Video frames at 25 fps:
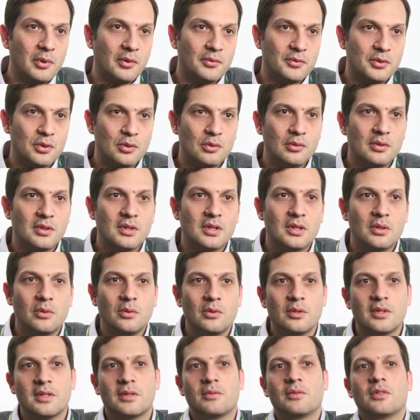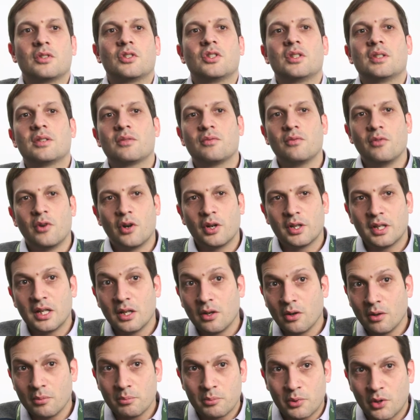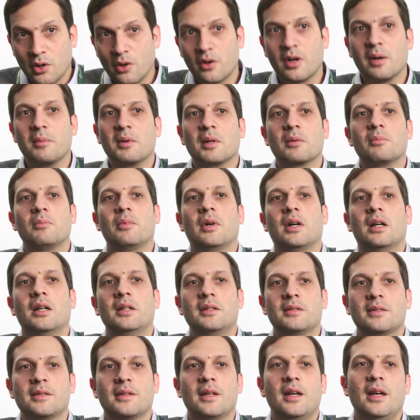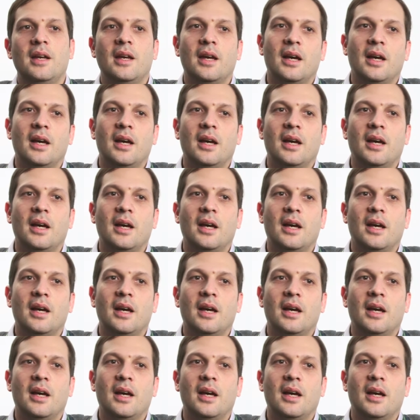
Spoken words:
of students who's just working on programming parts,